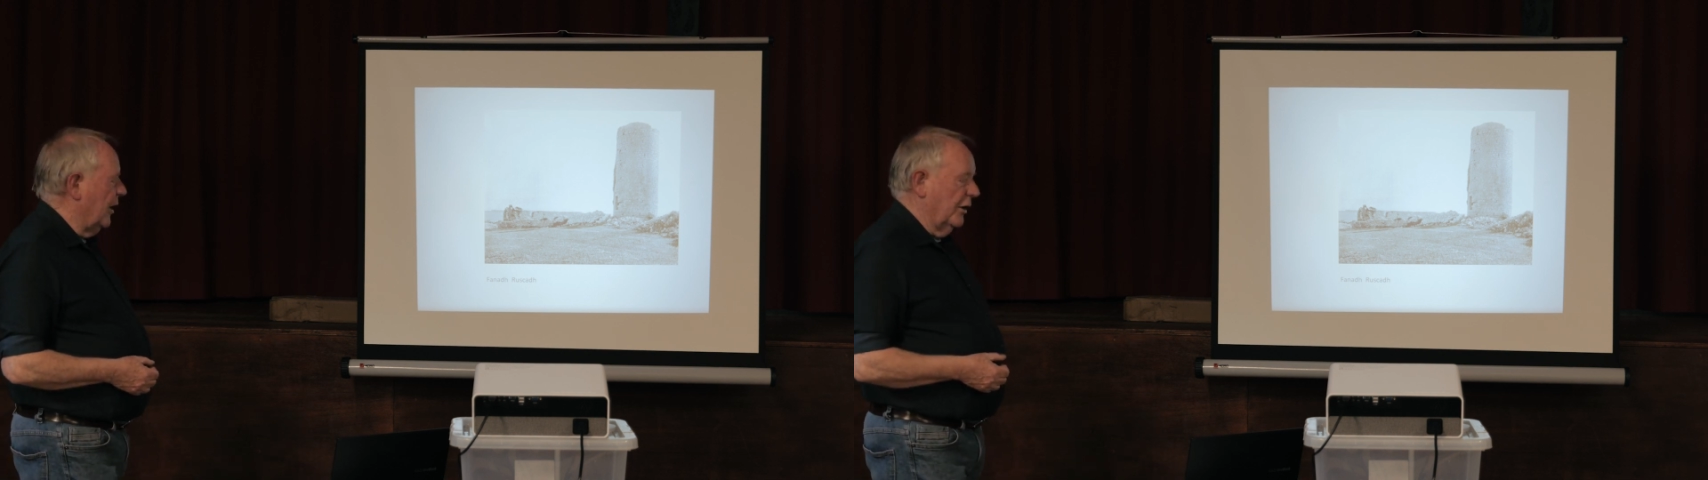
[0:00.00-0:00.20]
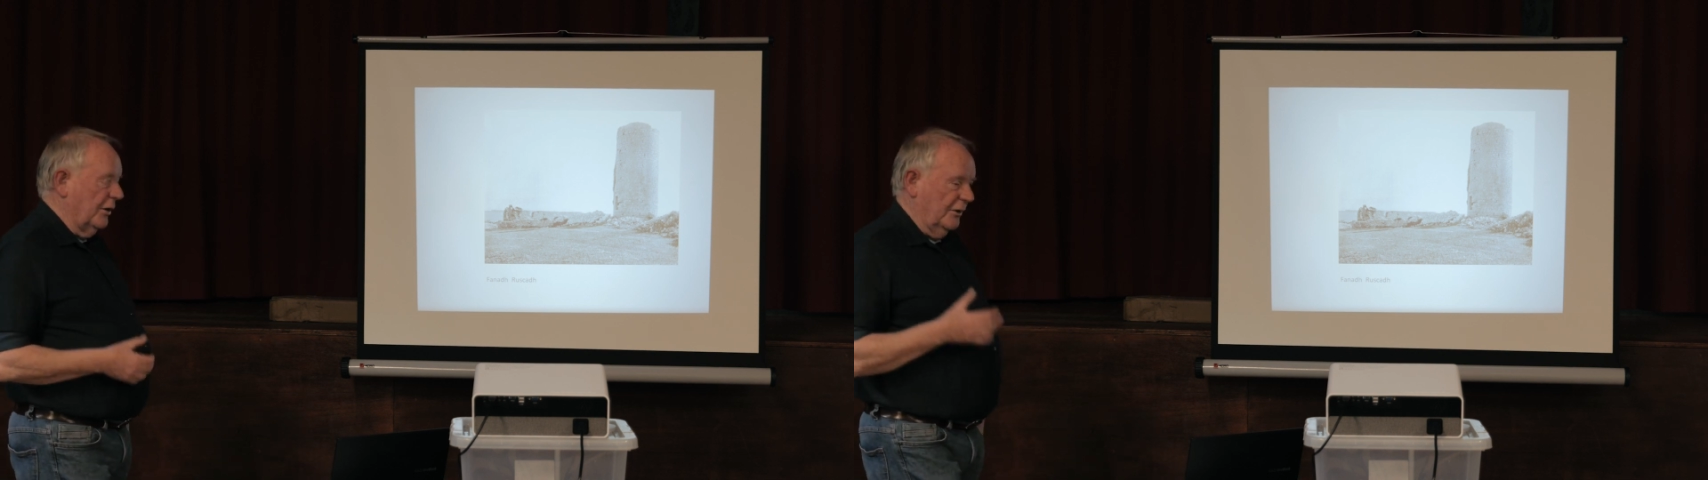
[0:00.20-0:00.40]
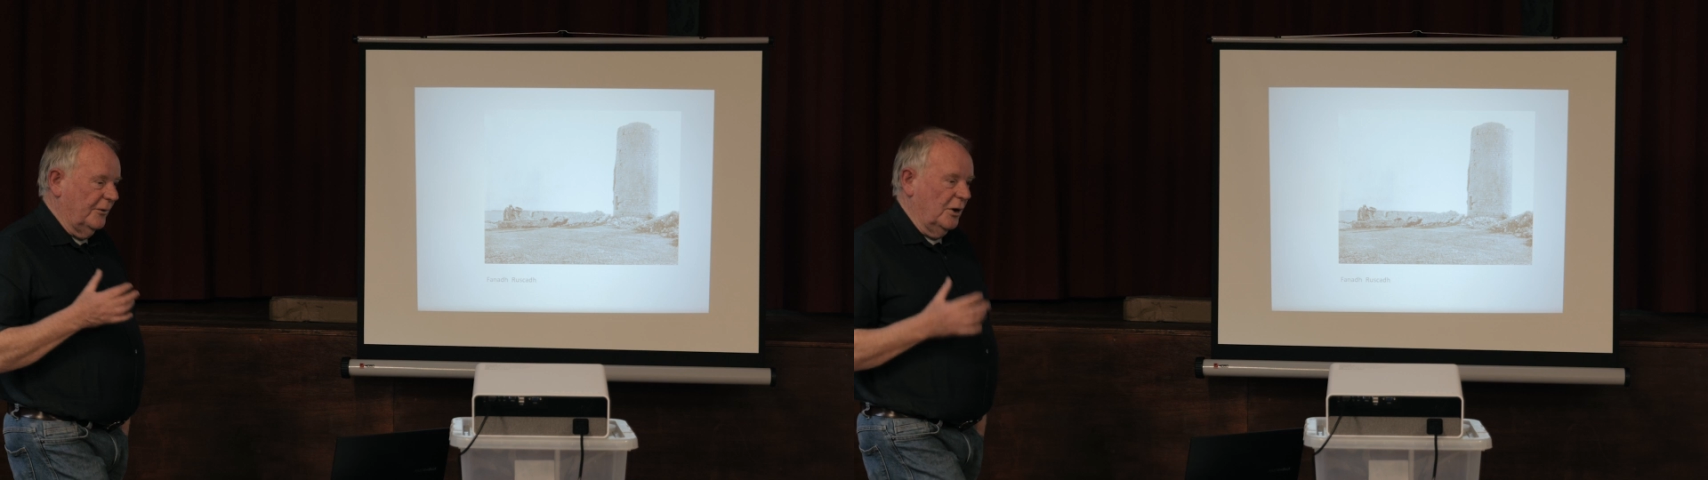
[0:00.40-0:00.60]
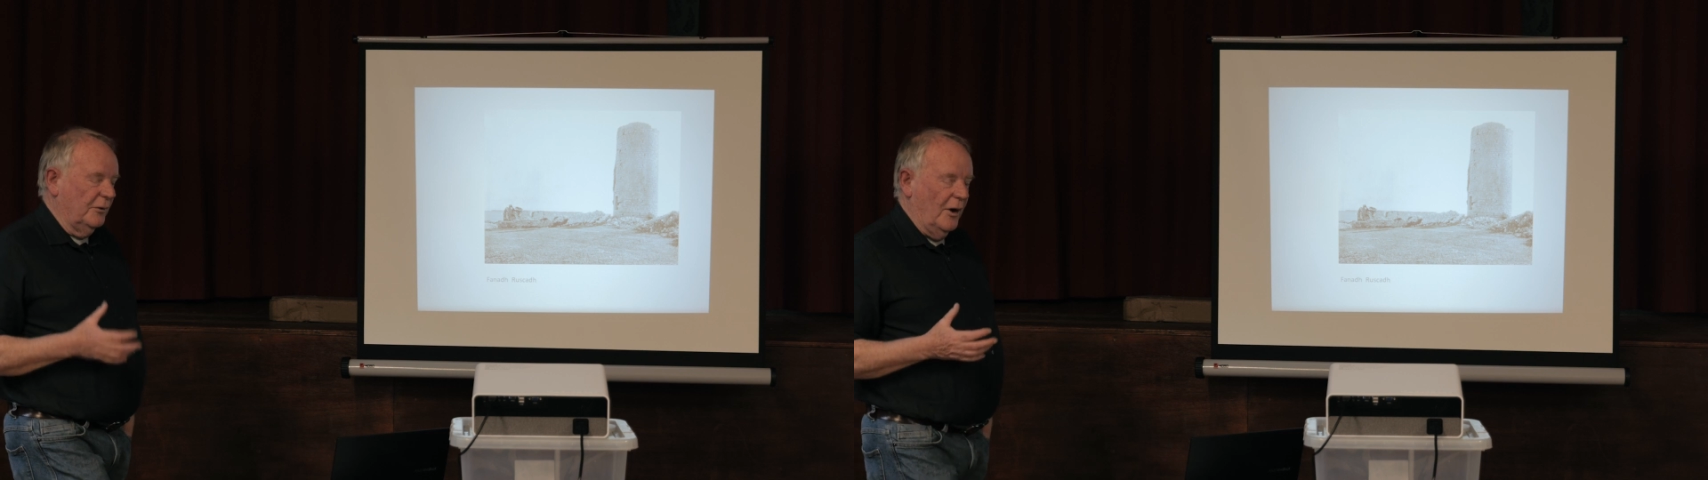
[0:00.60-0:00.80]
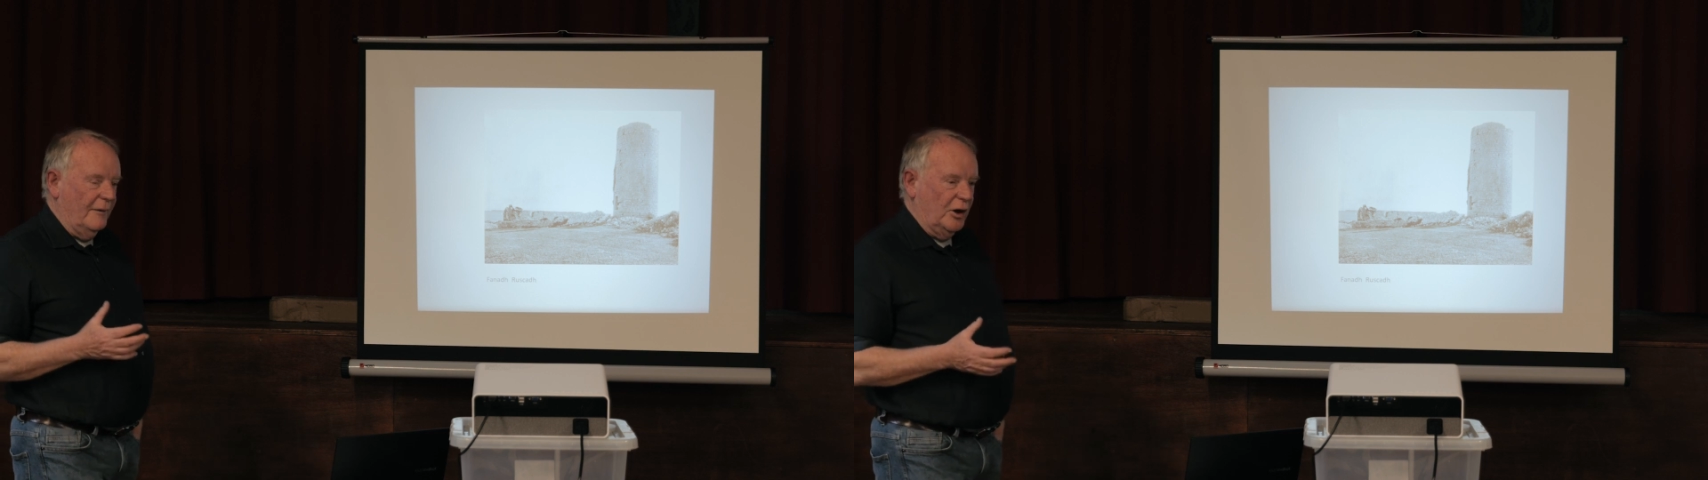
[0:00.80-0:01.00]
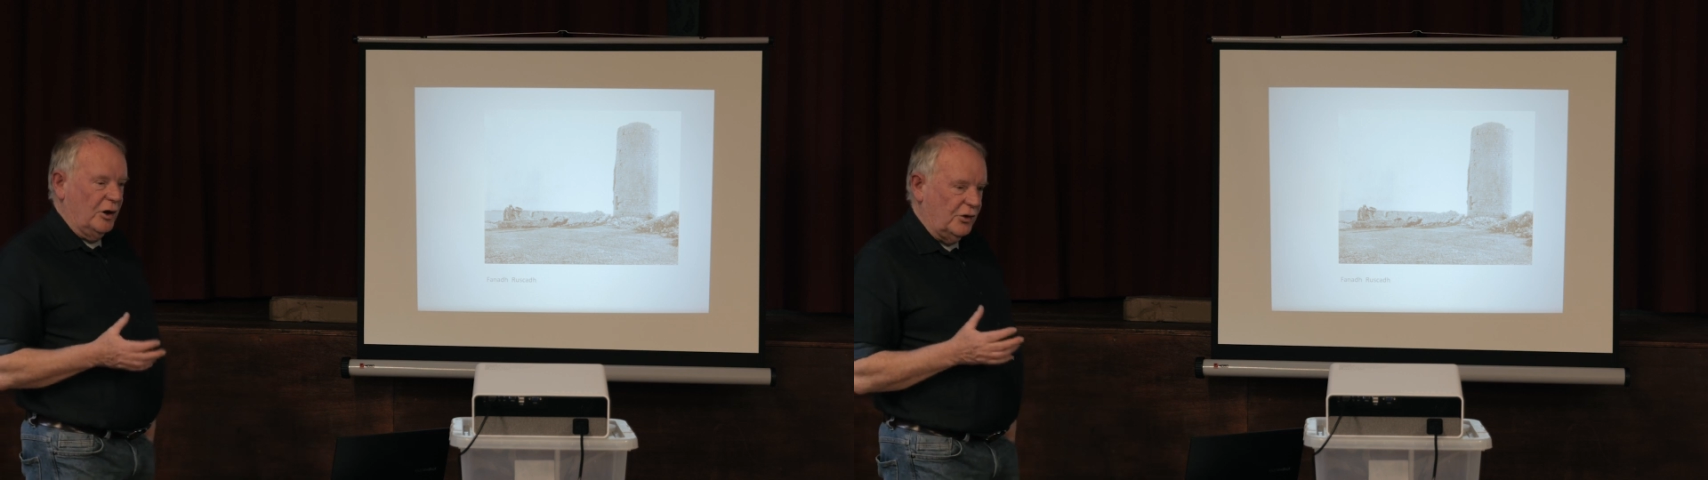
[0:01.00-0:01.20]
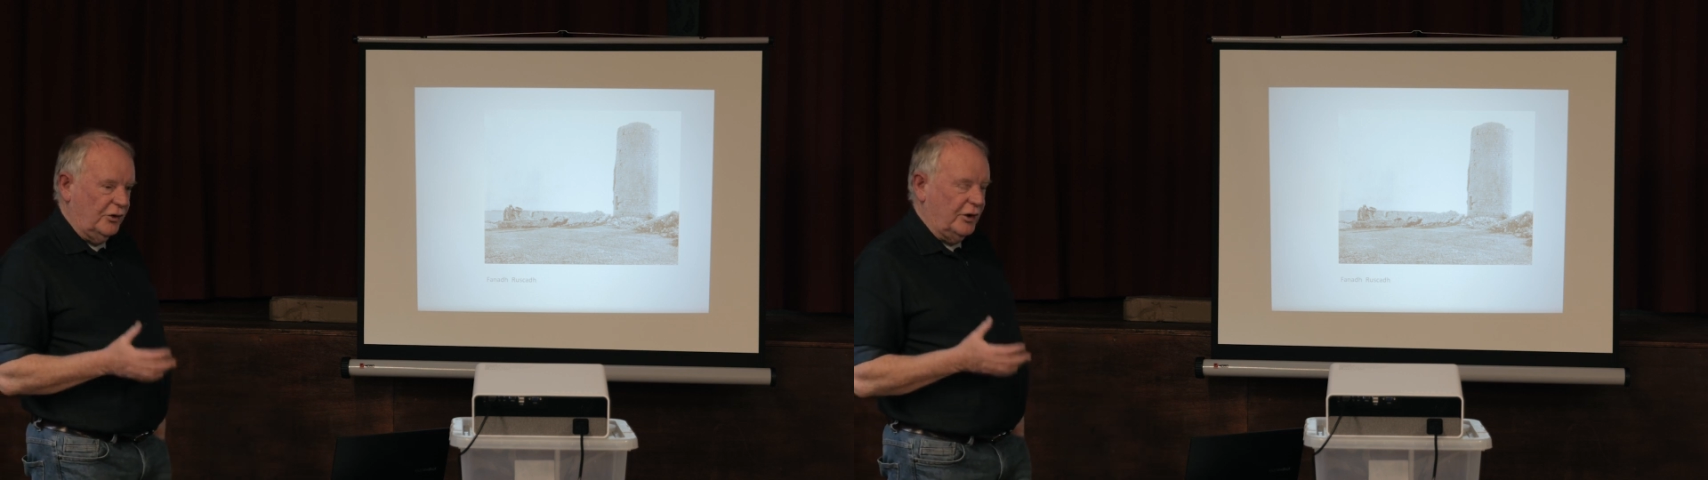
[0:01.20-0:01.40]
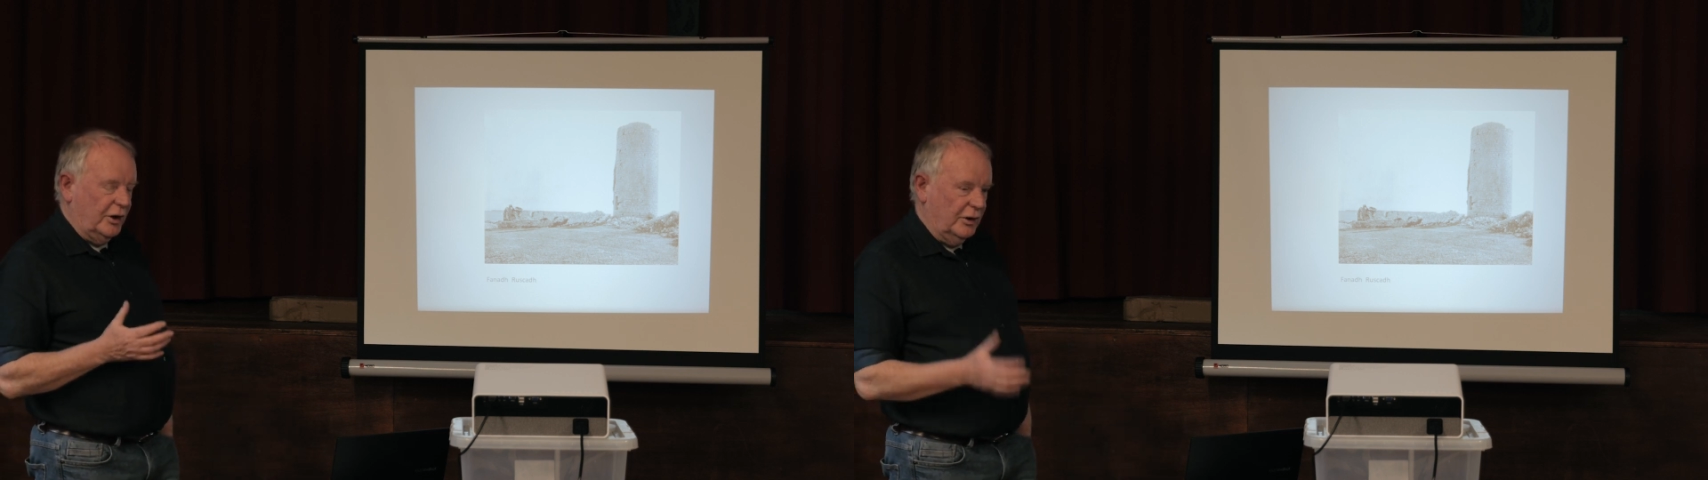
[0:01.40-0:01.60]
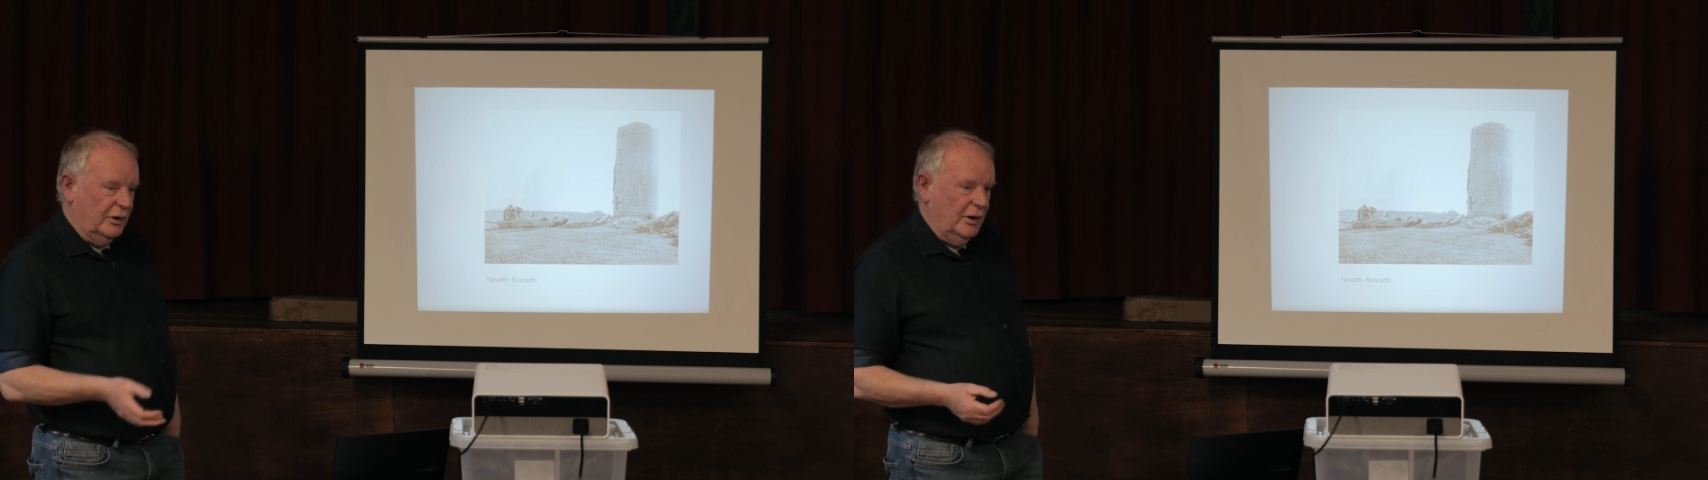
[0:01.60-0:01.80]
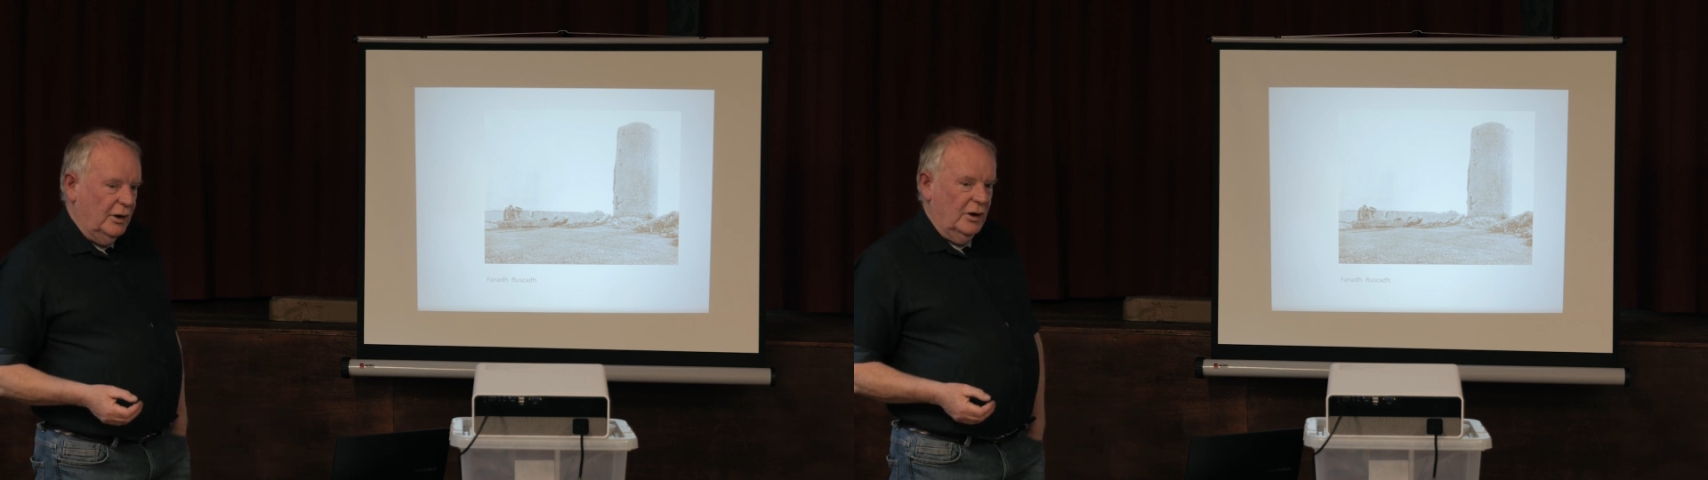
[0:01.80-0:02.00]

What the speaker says: or if you have an interest in